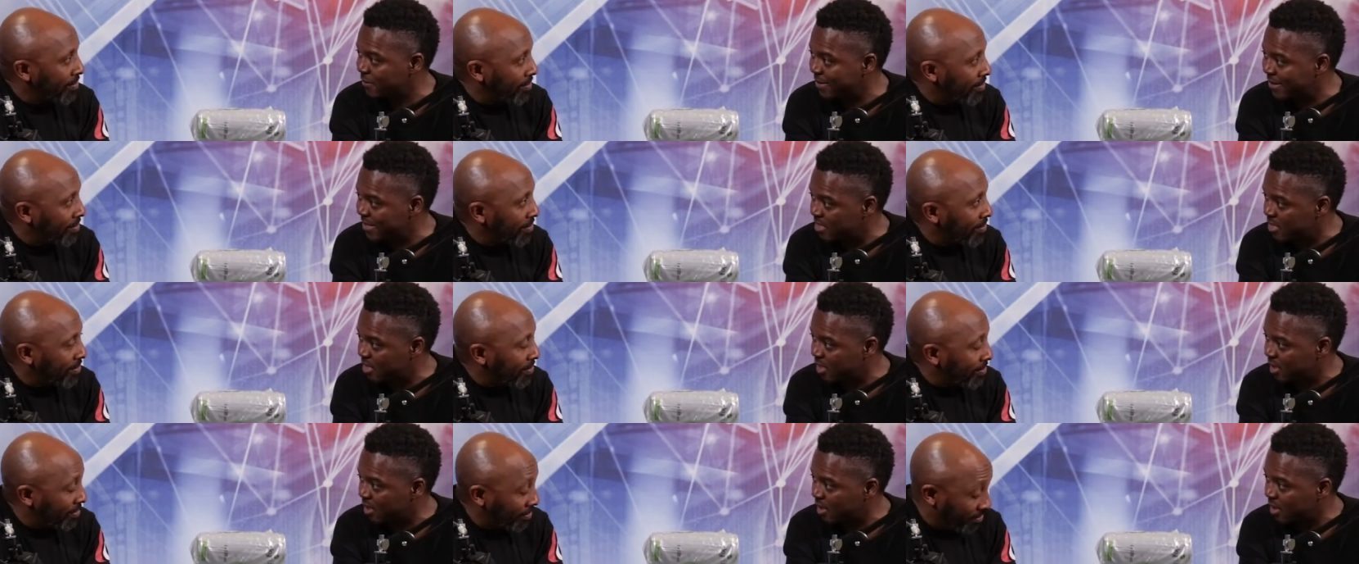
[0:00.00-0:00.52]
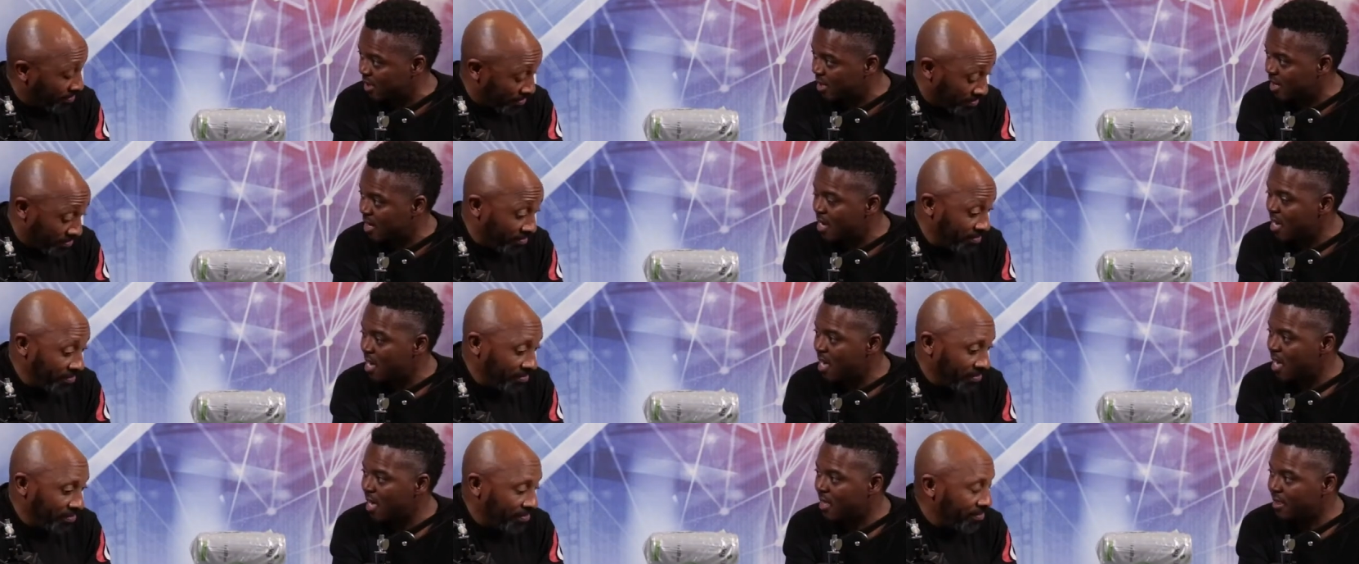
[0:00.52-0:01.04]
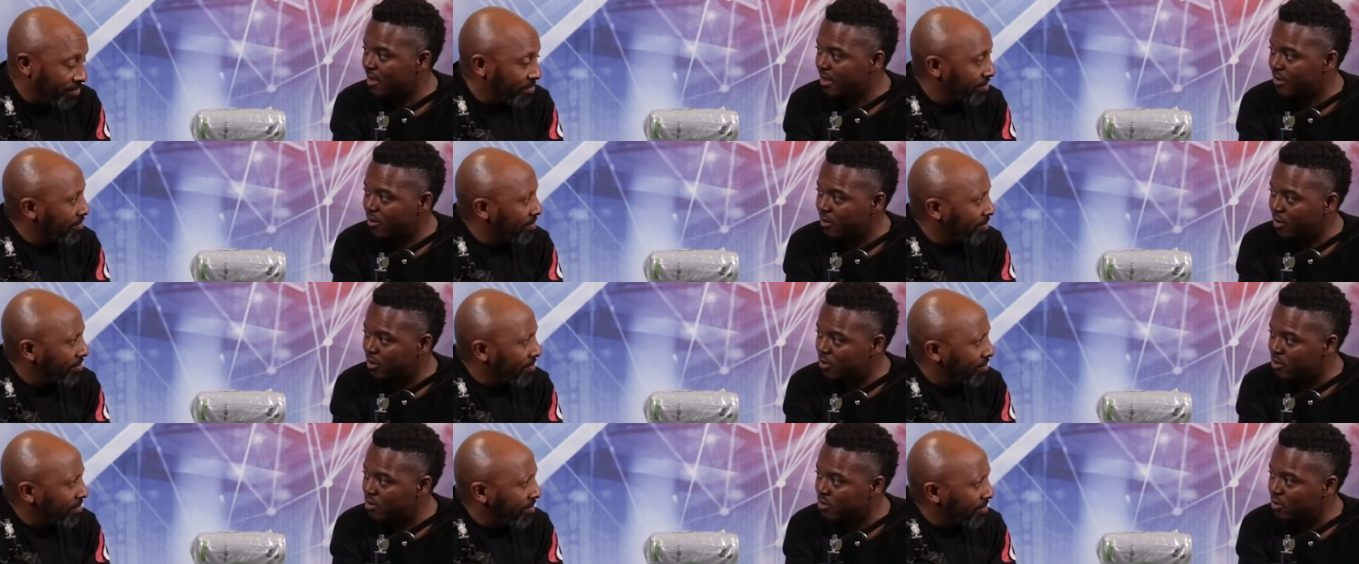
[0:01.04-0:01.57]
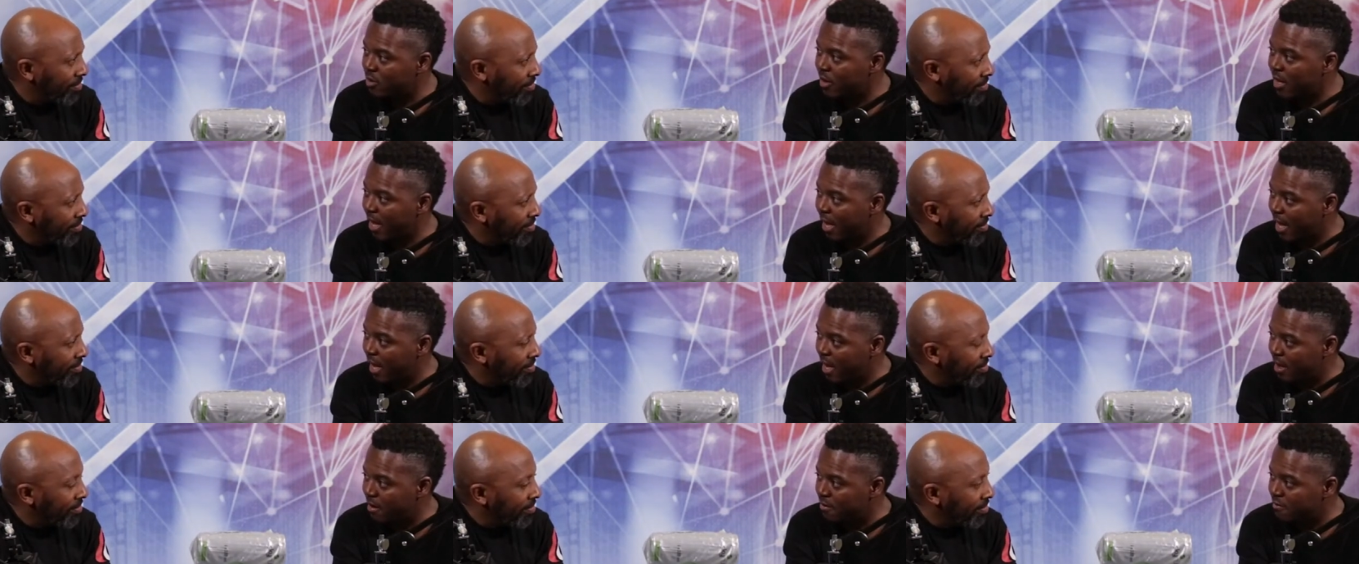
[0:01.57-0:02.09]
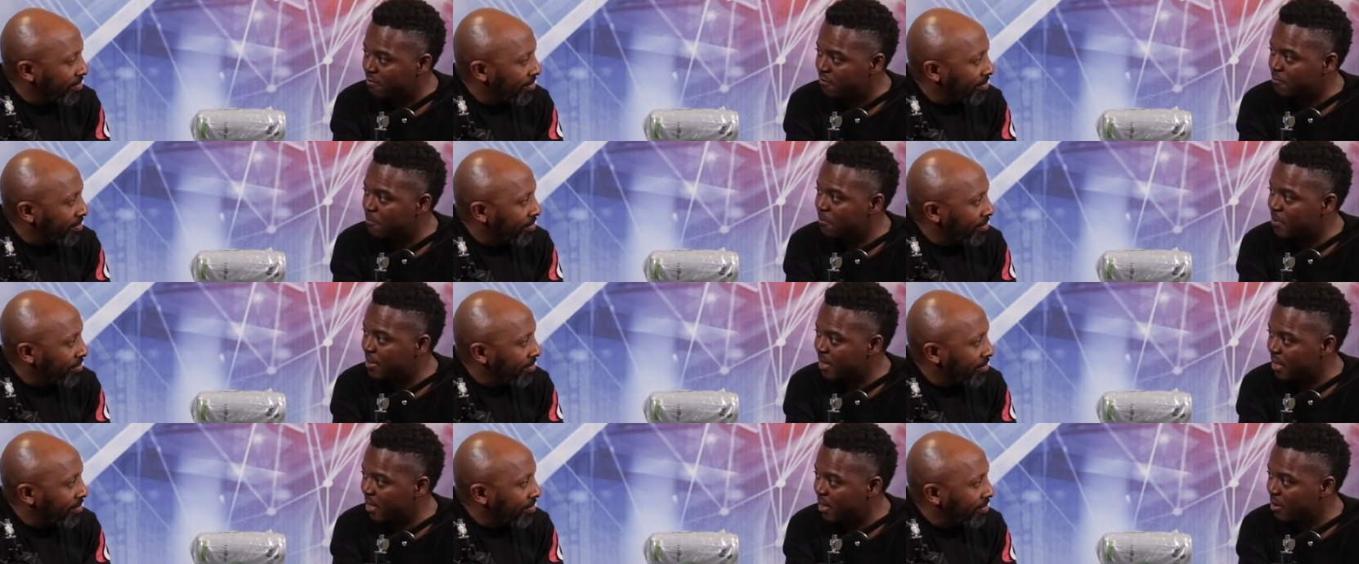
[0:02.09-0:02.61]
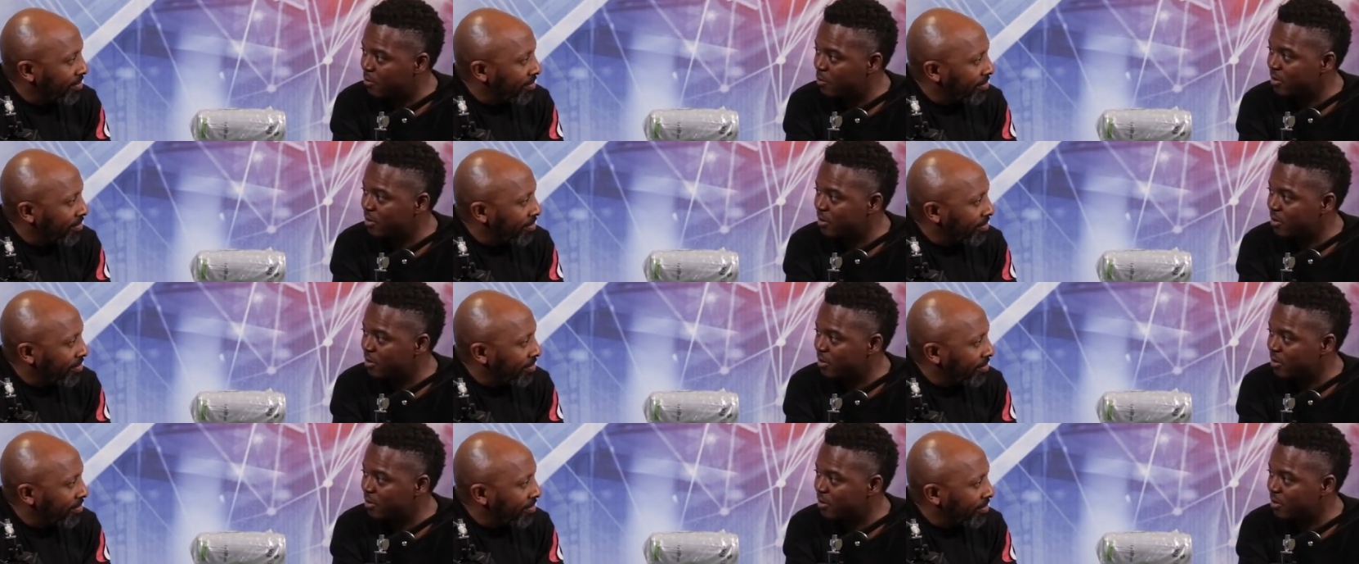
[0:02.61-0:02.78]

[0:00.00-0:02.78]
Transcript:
Speaker 1: lychee, mm-hmm. and then you also have pear